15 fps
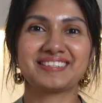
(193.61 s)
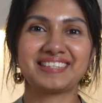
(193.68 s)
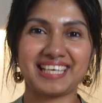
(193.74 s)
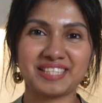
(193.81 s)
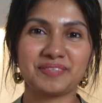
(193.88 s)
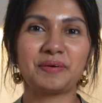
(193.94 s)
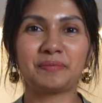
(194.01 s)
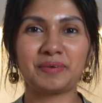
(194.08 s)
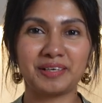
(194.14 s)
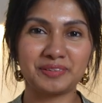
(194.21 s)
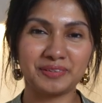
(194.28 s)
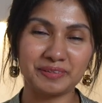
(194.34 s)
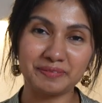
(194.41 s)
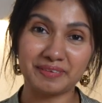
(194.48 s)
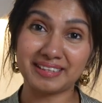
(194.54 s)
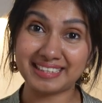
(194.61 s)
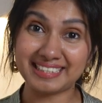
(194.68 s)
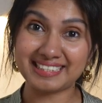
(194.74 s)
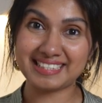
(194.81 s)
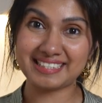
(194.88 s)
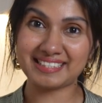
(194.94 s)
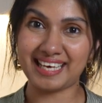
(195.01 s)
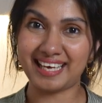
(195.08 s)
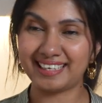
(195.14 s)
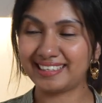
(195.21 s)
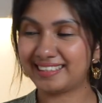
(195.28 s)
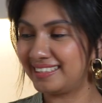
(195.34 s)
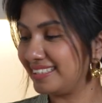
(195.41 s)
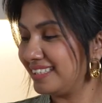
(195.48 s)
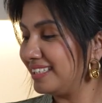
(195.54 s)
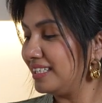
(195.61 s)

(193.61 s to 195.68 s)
that's what we are doing with this salad.